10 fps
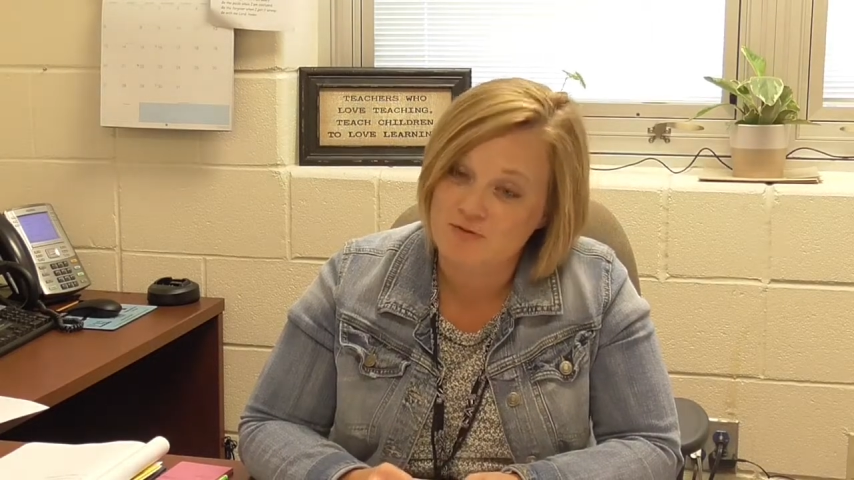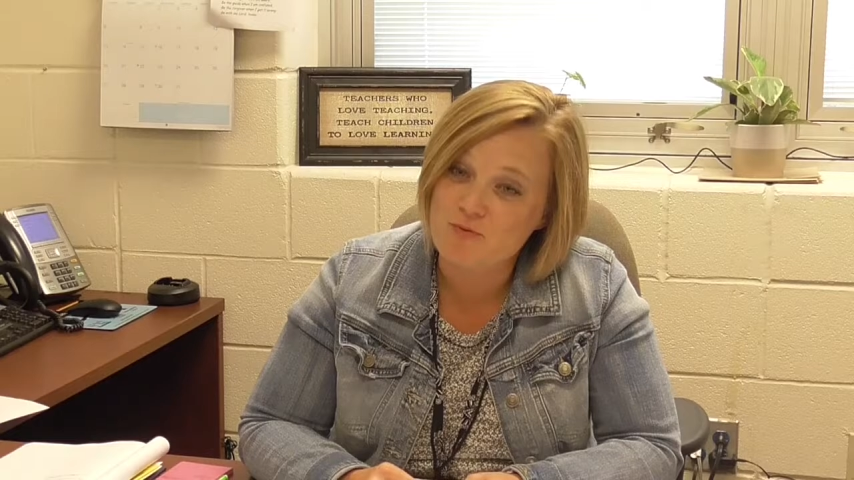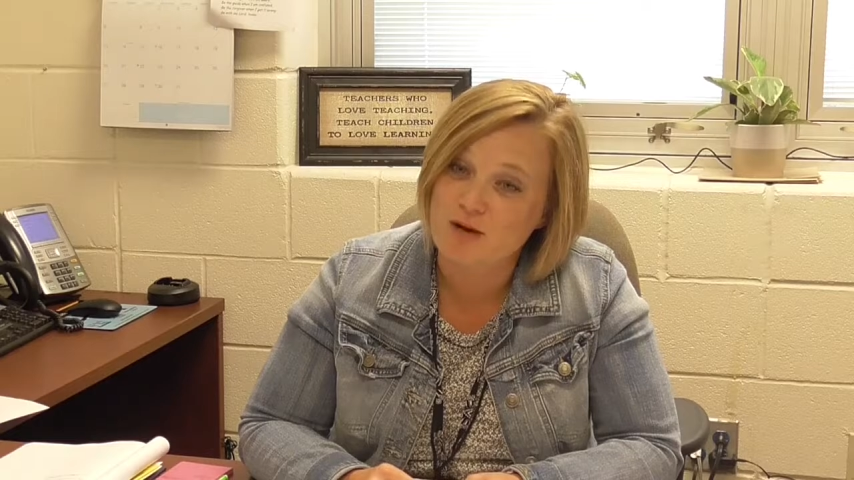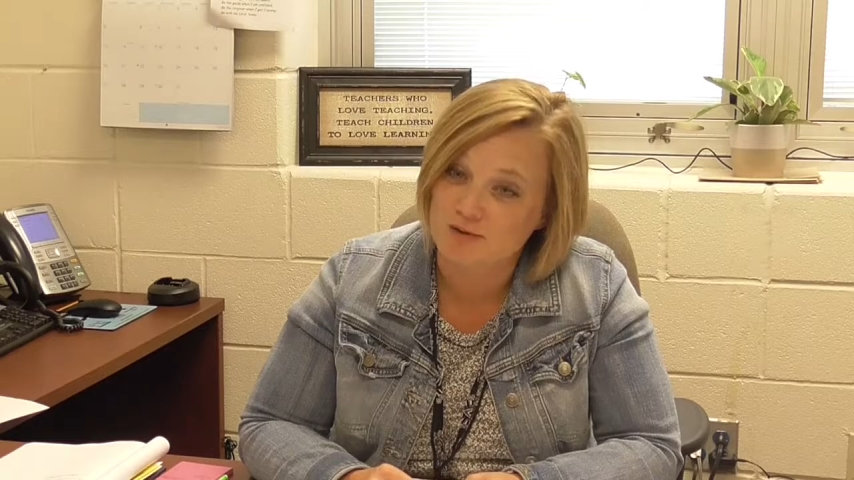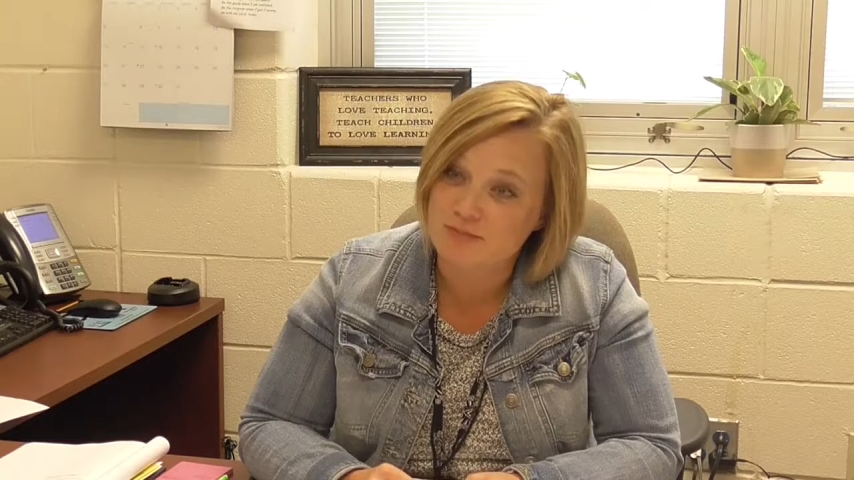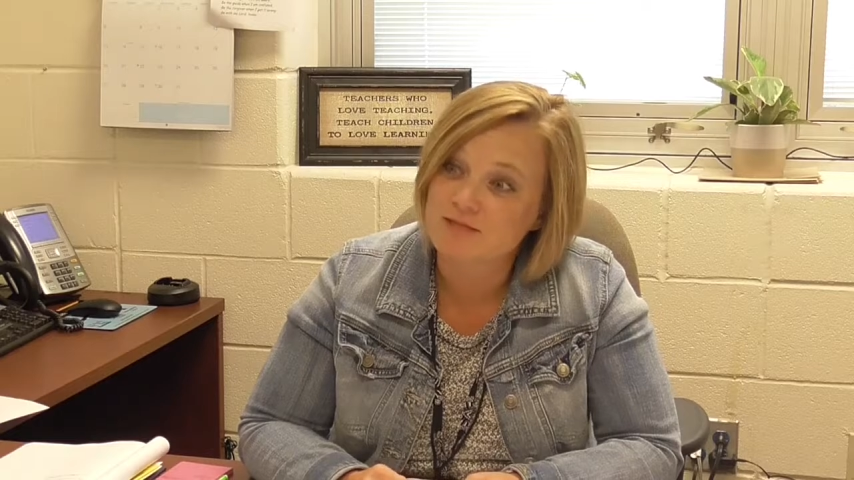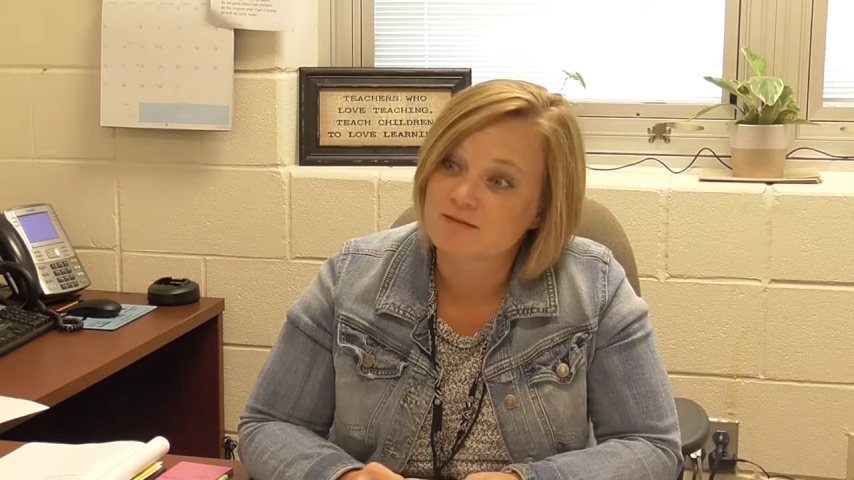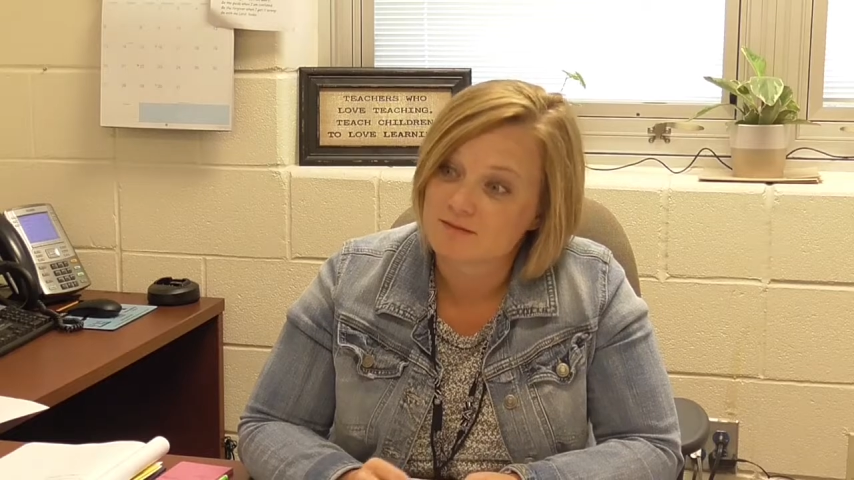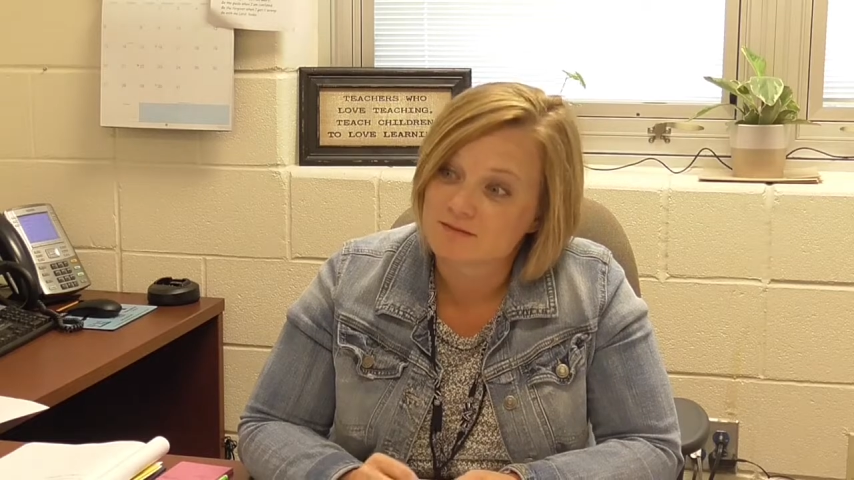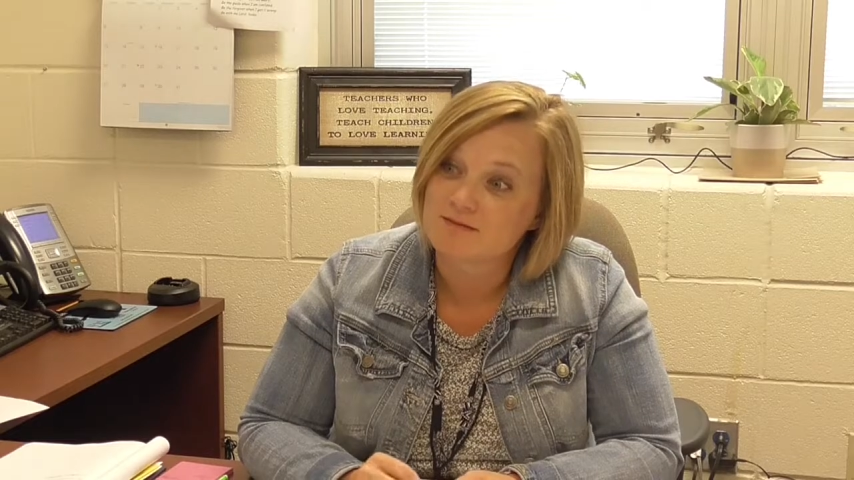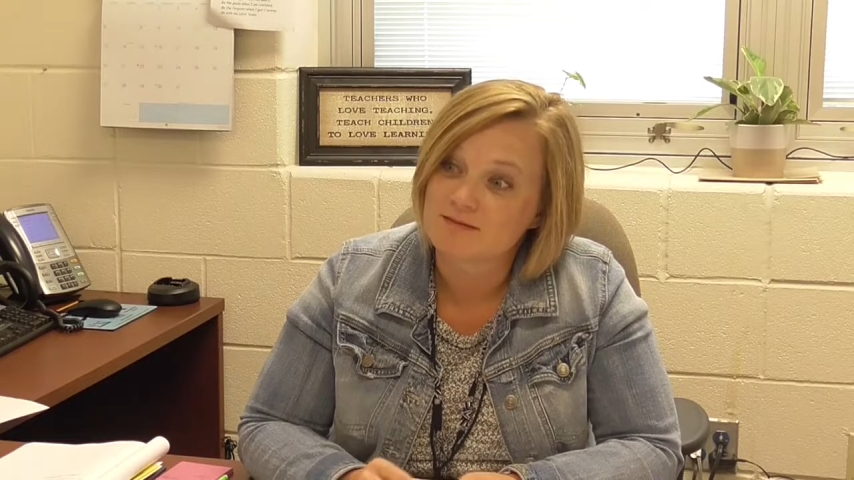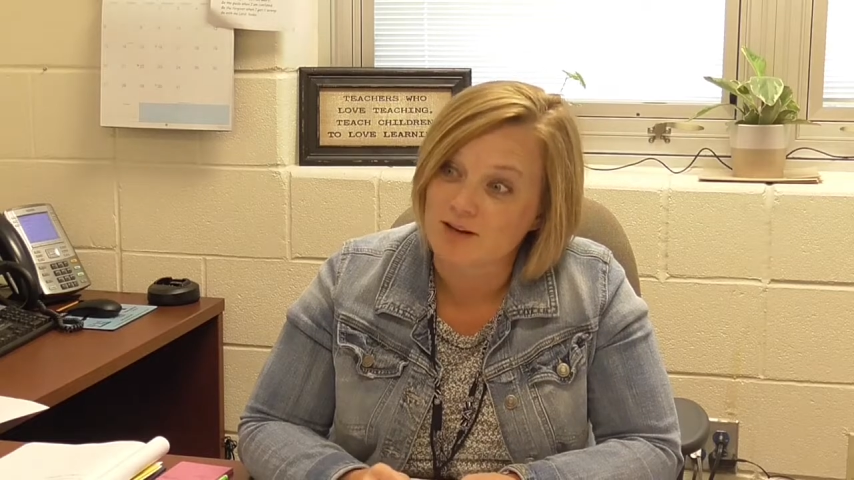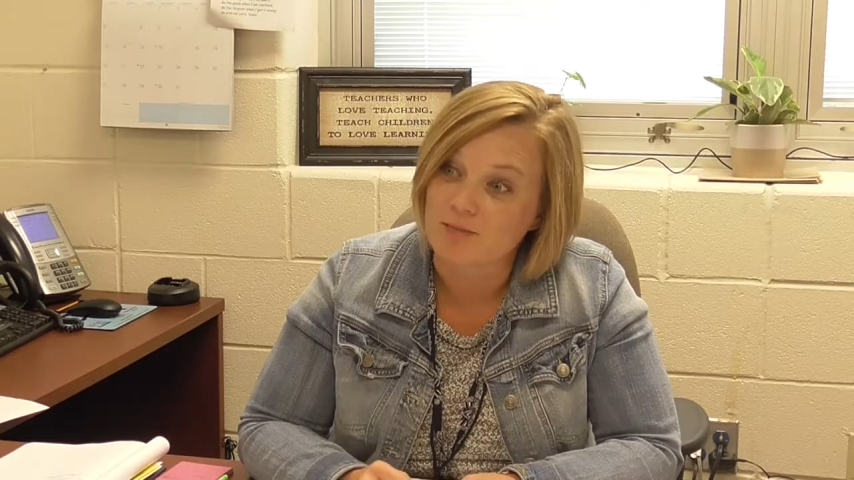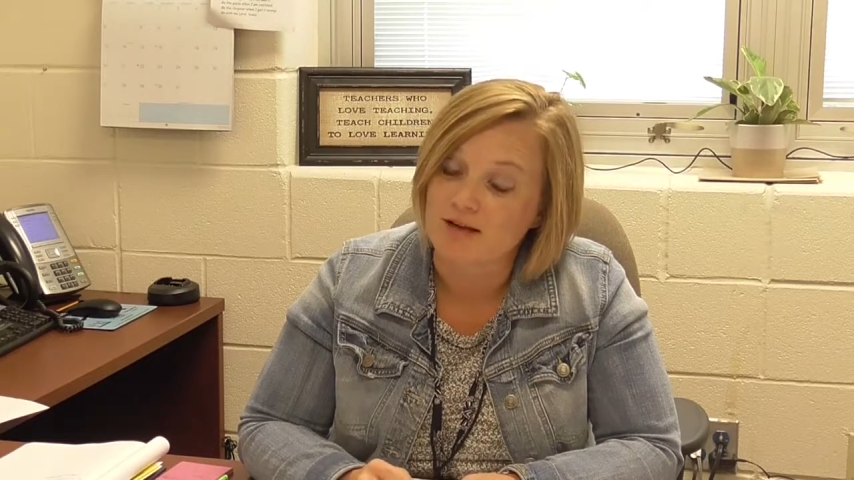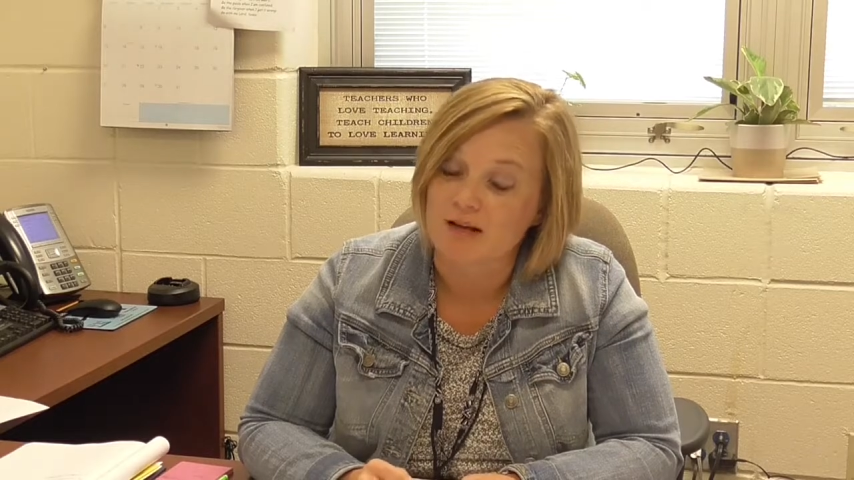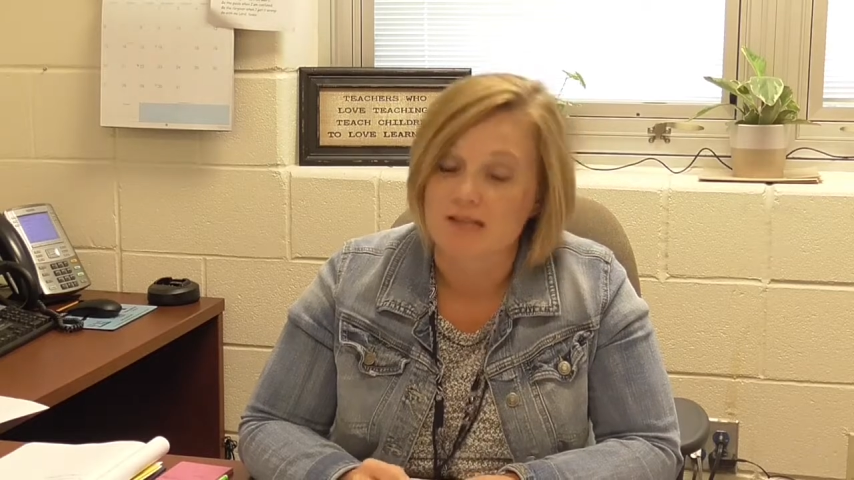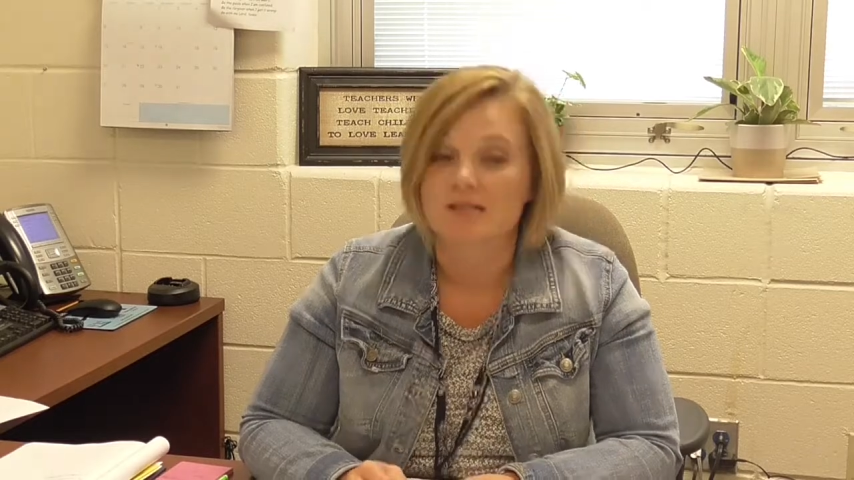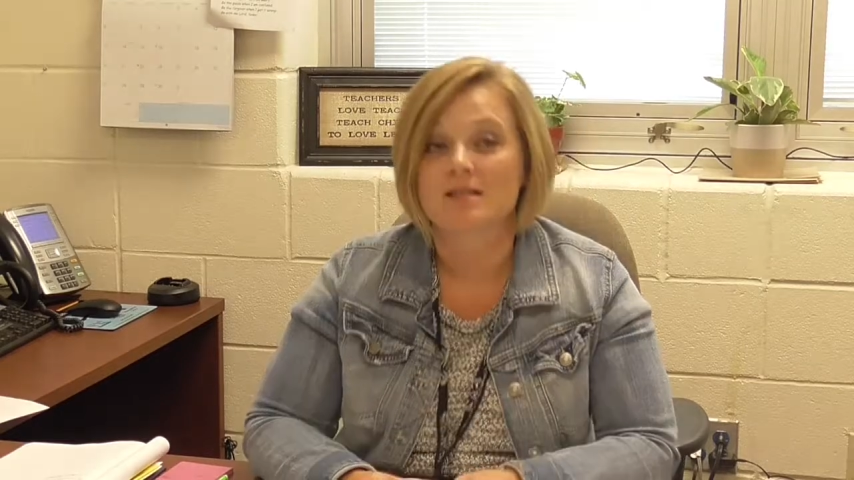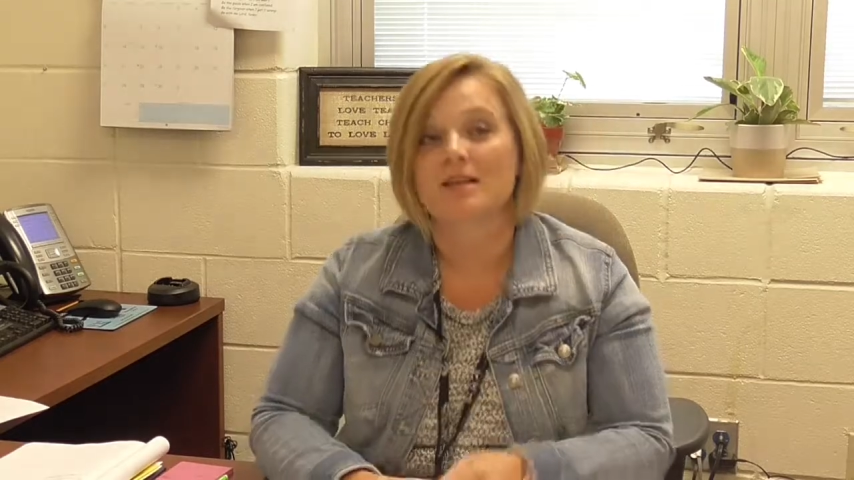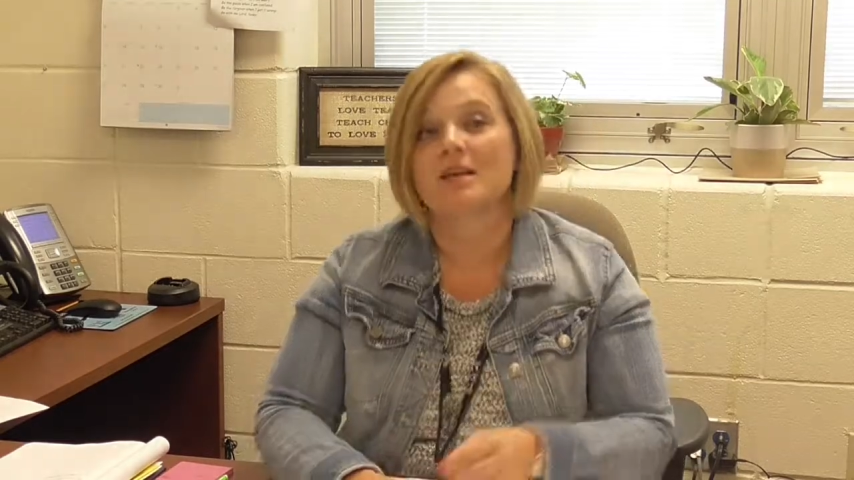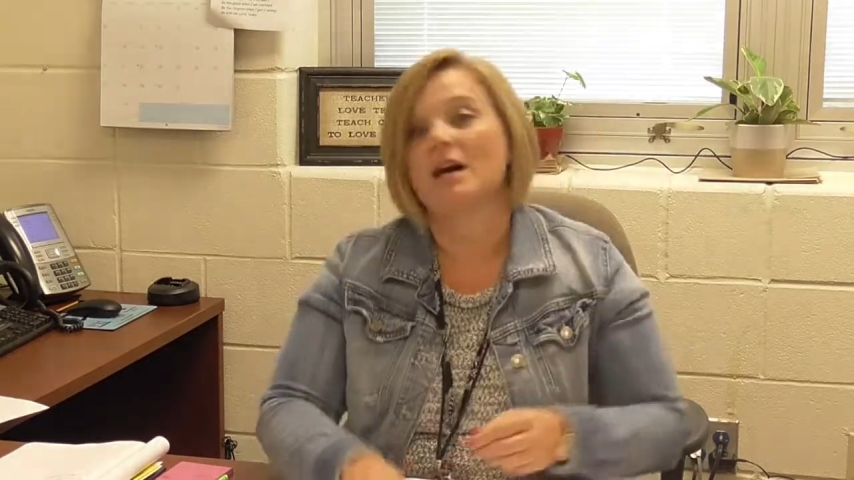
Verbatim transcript: overwhelmed, I'll be honest.